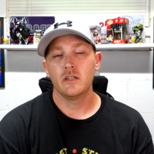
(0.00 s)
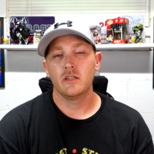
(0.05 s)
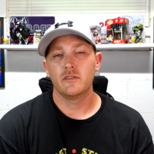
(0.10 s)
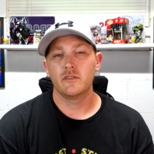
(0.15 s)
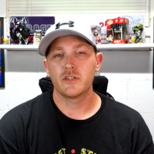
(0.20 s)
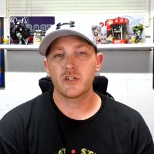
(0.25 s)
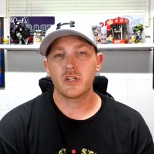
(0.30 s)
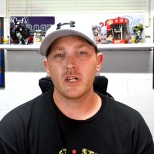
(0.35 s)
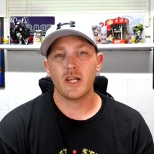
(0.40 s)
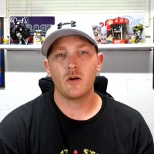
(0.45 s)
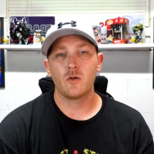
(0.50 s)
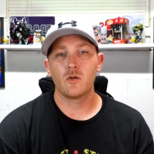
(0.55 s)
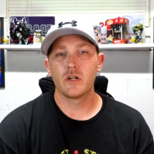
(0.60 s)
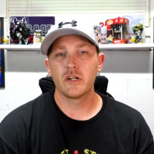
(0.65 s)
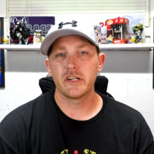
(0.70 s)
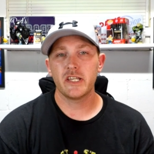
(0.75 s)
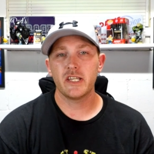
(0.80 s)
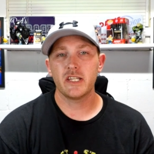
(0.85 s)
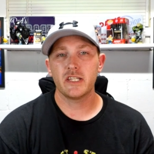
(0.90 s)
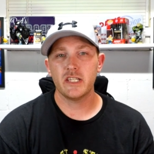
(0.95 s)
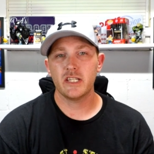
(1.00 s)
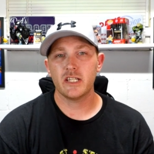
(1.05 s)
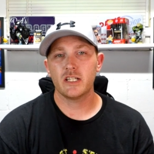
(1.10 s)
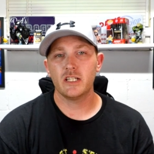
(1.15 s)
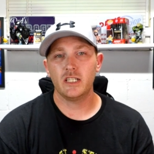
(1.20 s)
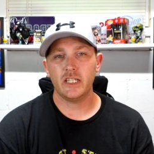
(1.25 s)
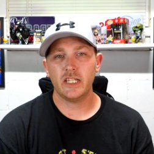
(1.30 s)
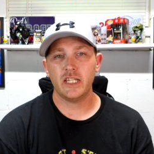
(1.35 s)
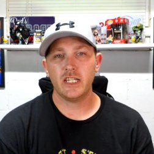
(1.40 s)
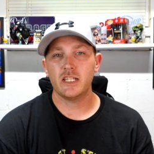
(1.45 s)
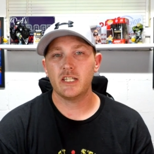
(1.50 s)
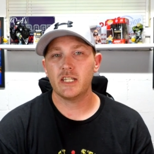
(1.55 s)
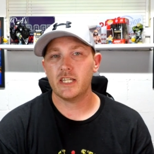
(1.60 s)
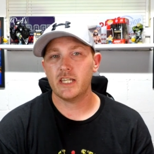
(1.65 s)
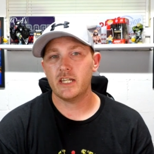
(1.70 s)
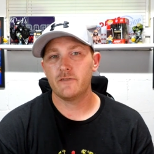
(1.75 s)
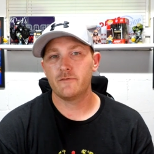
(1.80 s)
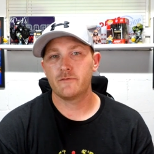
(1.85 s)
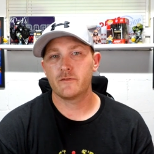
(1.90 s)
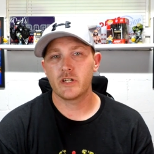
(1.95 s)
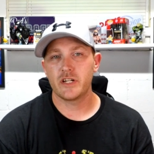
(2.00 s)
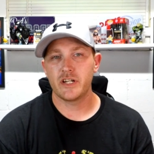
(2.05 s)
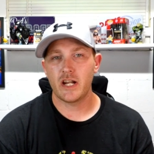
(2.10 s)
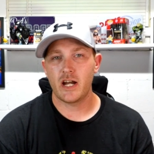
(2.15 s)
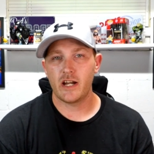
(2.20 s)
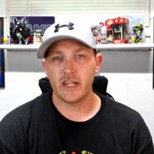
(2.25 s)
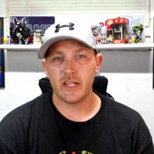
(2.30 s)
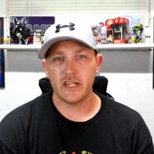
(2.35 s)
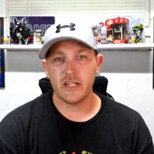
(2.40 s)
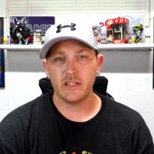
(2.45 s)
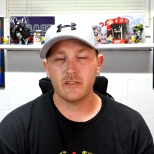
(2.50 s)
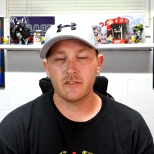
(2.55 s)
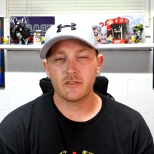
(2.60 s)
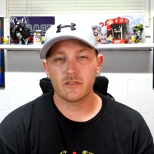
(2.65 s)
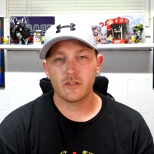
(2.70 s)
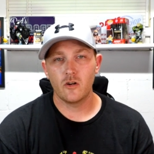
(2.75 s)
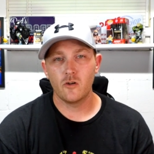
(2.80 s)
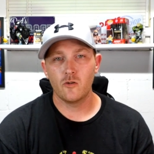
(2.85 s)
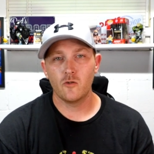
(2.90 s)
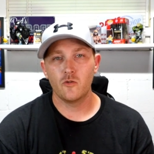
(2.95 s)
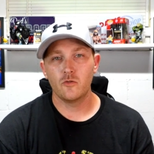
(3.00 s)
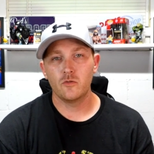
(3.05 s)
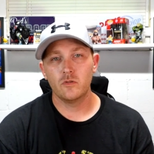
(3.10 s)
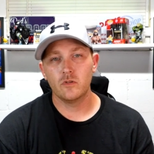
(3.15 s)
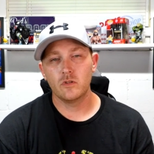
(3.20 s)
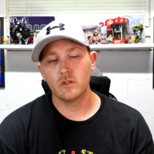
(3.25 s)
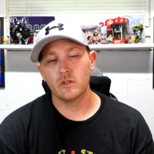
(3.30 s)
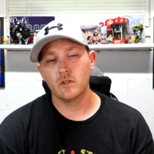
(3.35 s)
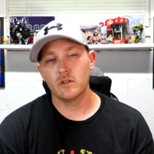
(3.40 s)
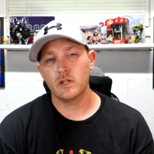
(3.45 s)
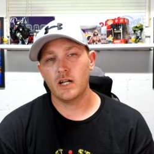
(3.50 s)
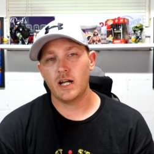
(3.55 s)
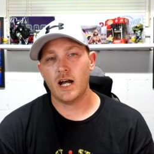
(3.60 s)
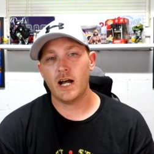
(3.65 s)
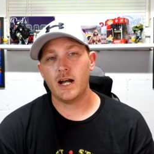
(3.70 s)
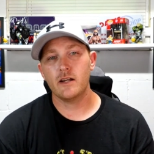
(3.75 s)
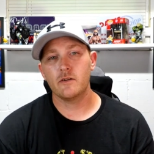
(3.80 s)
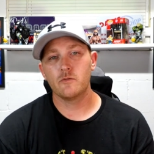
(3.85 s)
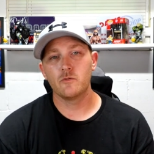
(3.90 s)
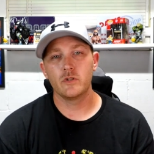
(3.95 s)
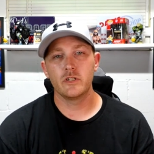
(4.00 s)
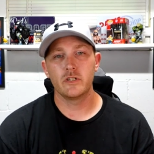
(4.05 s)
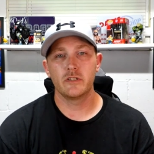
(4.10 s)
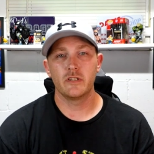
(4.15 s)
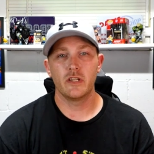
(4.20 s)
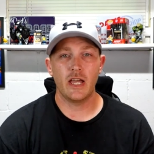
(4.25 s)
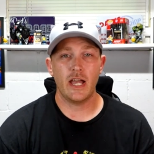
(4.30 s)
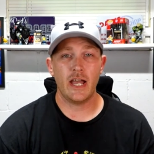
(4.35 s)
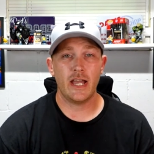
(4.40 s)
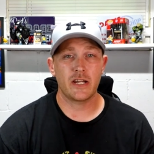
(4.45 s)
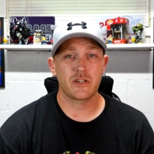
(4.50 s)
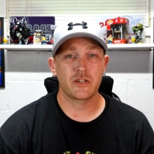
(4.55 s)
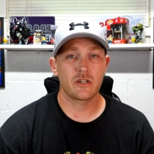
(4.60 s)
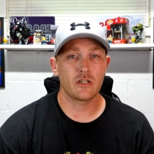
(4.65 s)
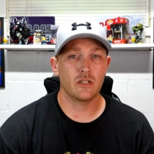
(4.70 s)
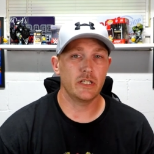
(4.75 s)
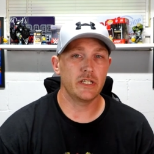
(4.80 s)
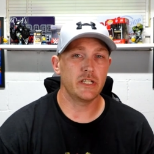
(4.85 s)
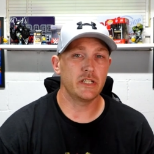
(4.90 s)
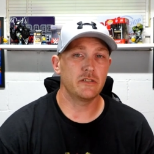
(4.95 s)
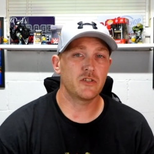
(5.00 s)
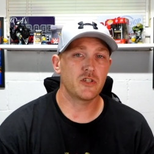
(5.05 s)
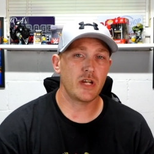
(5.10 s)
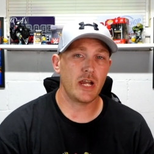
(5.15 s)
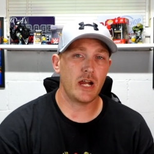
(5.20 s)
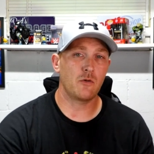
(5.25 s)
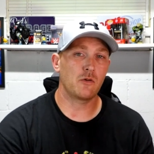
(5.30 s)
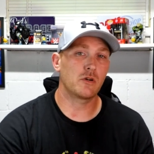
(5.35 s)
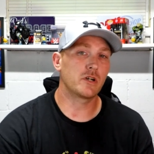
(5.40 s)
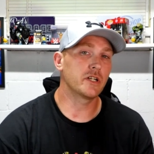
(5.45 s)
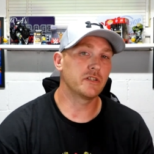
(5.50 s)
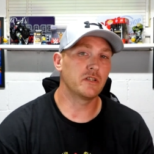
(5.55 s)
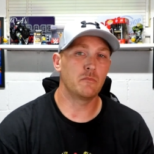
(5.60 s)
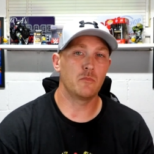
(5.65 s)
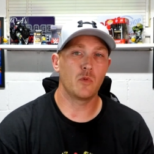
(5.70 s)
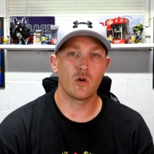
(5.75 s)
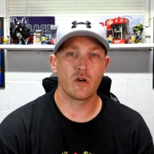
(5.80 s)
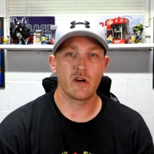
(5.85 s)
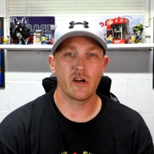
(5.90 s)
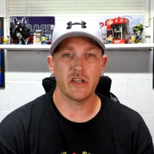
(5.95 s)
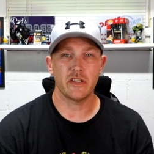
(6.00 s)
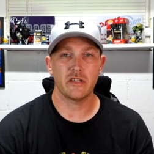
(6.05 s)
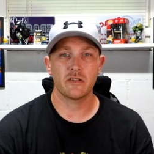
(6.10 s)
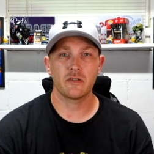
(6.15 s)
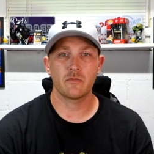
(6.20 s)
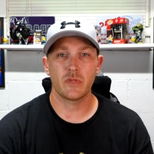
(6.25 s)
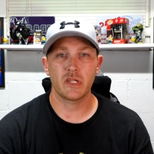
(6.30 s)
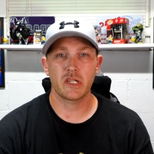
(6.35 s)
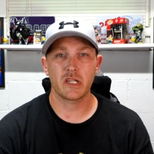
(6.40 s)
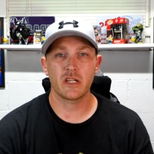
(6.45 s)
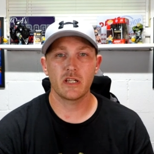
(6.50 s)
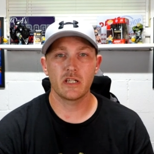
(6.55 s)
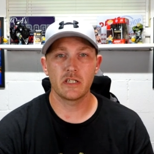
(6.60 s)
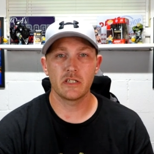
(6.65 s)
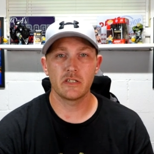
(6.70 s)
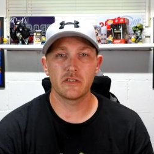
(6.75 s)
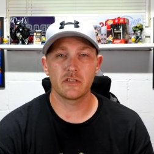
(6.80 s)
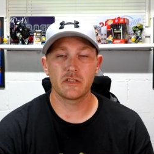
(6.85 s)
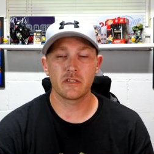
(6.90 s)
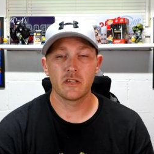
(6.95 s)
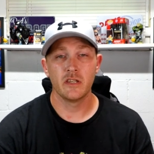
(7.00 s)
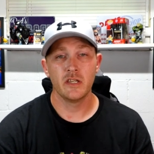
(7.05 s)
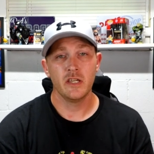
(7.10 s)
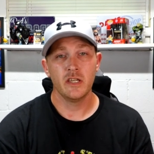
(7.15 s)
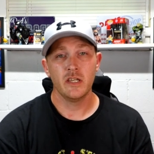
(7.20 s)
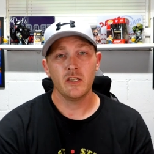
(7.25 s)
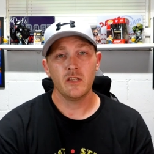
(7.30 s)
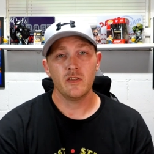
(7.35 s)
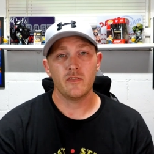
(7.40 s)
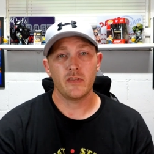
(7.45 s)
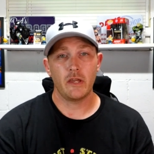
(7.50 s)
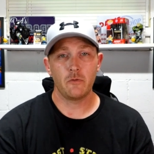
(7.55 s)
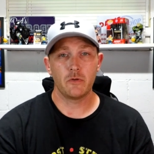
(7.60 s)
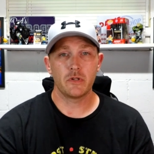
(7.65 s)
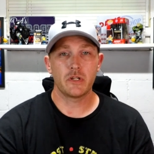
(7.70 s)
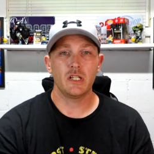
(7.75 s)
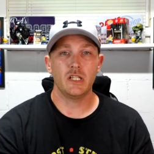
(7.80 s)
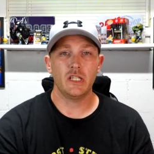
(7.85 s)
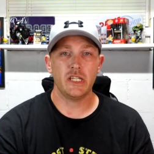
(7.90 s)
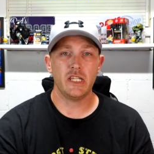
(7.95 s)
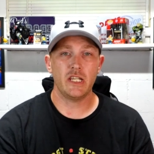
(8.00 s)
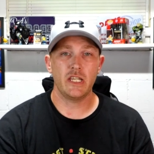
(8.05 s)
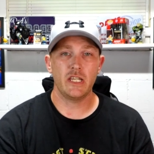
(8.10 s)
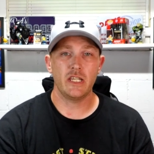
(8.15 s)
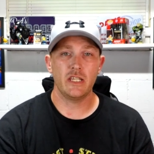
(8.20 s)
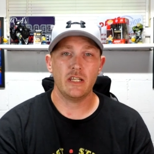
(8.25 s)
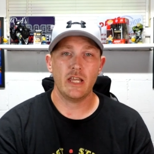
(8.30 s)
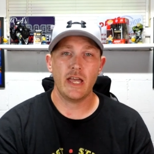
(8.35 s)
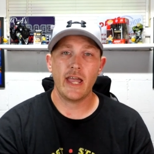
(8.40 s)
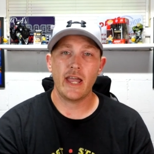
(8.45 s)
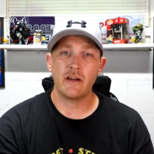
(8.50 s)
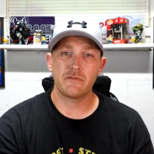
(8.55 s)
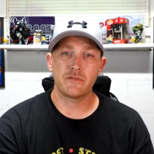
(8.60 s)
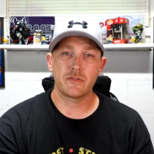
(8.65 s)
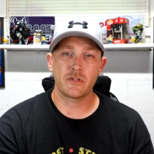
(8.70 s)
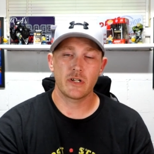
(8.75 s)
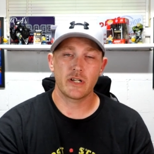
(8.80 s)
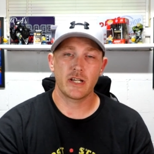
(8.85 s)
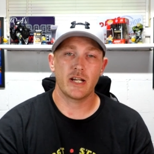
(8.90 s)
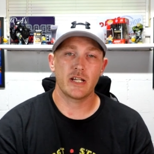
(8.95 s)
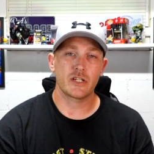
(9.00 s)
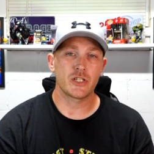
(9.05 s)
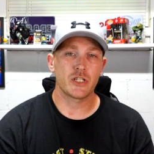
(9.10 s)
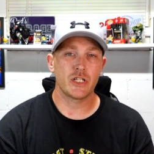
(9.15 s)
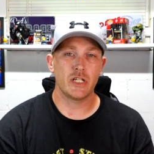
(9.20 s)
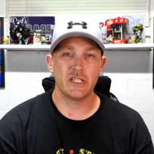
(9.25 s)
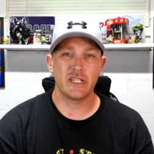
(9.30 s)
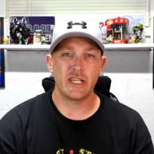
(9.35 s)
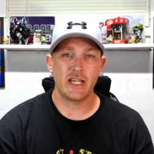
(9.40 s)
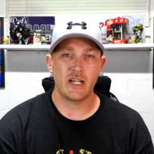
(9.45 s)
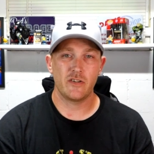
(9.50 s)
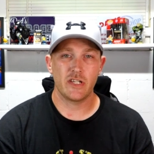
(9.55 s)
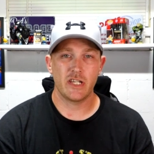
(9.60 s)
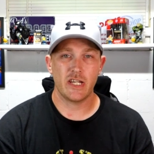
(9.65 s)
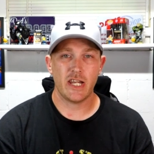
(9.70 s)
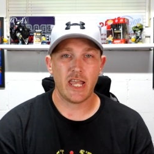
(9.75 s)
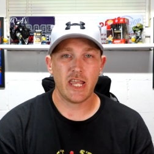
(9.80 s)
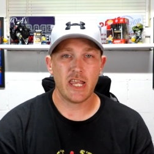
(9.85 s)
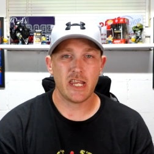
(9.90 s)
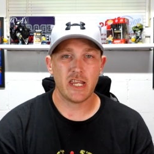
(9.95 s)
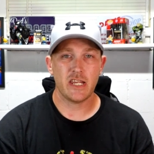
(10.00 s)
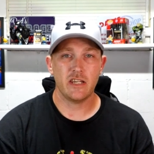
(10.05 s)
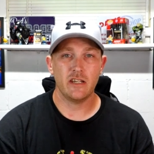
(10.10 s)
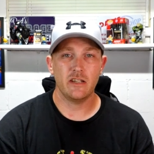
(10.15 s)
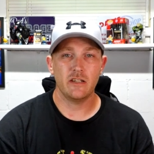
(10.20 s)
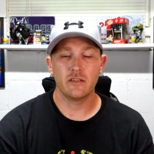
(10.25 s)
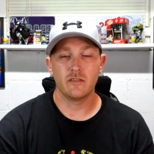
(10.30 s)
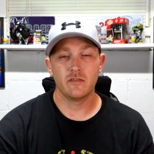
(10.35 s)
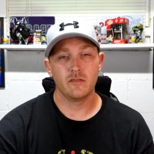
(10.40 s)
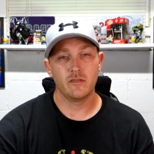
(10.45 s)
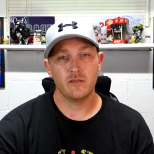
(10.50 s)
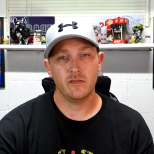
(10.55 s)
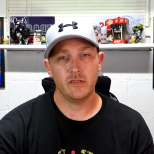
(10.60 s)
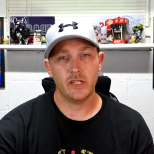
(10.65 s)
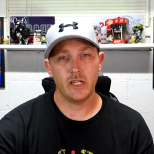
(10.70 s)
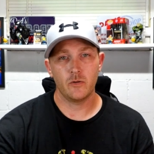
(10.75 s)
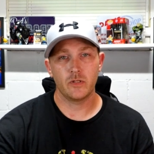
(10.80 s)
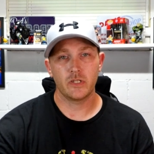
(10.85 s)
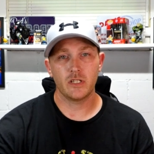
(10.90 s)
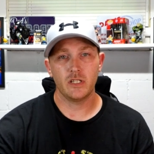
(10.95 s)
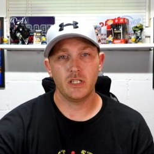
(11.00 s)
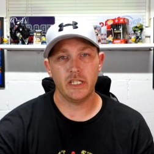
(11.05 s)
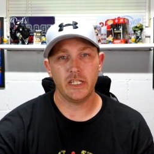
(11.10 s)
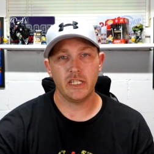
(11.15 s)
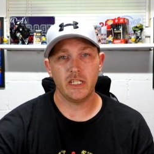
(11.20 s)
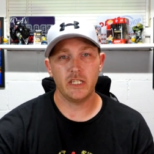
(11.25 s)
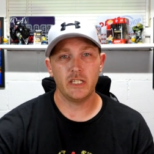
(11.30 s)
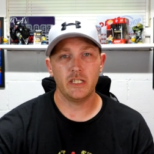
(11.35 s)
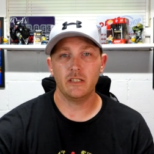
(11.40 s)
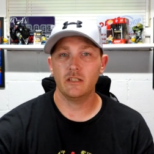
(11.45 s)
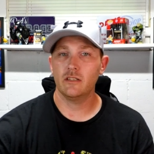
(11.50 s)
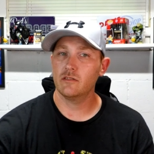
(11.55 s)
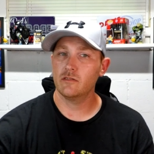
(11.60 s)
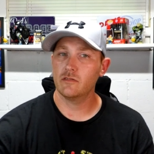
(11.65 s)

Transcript: The shower did get cleaned every night, so I would actually shower in the mornings, because they would clean it after it got shut down at 8. They would clean it,